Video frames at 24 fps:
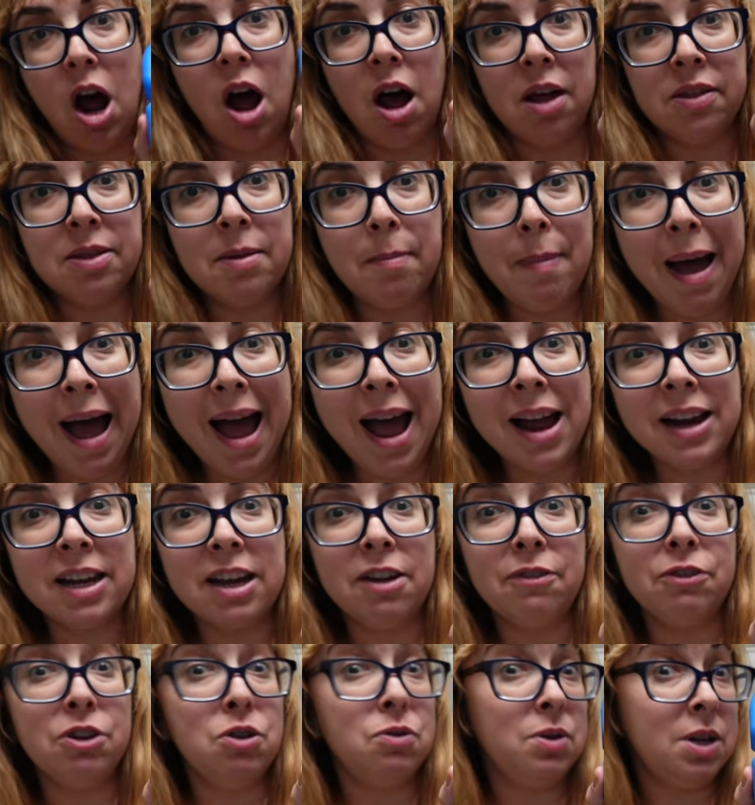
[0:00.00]
on the back
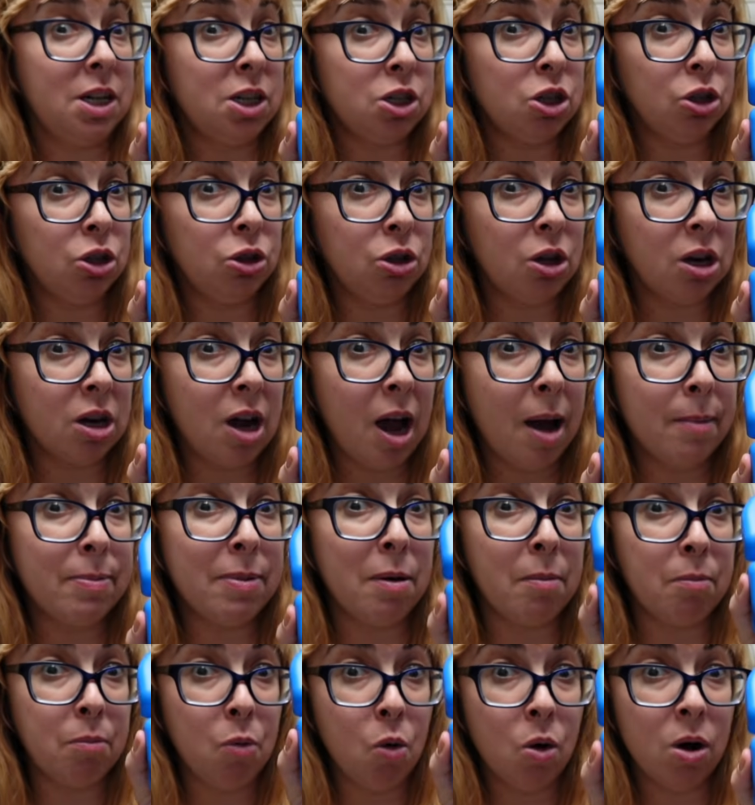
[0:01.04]
if you need to look
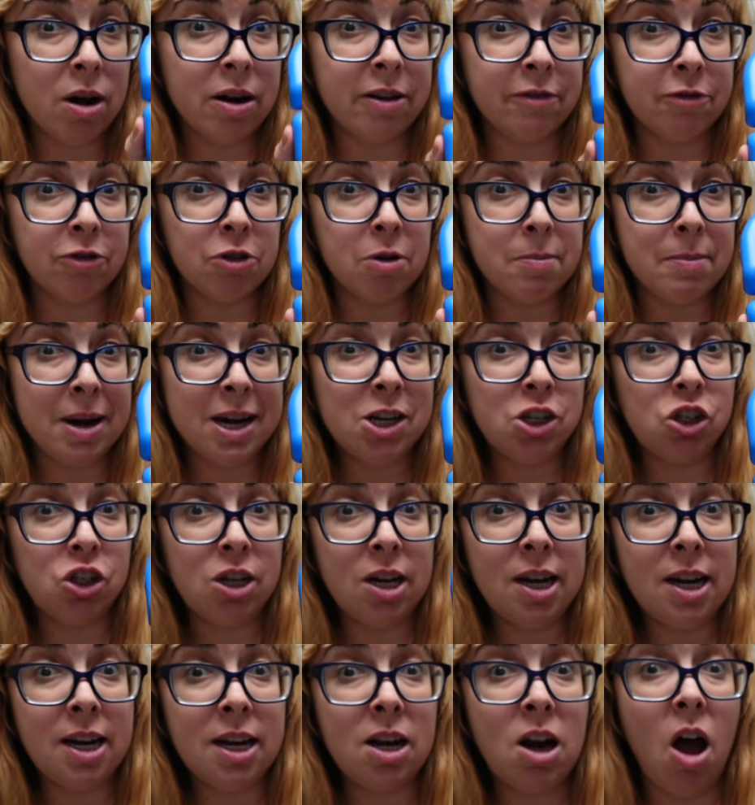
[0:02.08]
up more
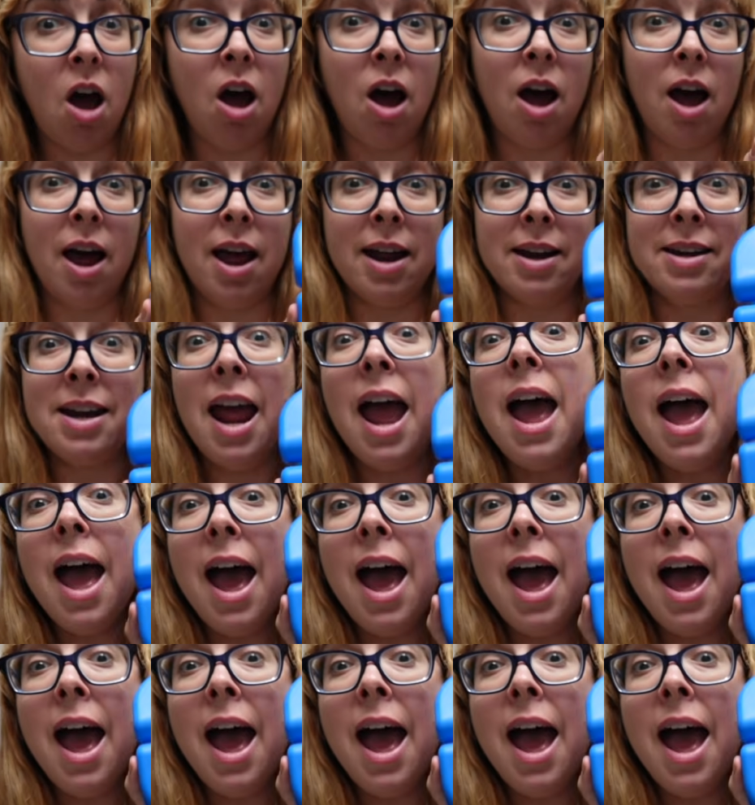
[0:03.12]
information on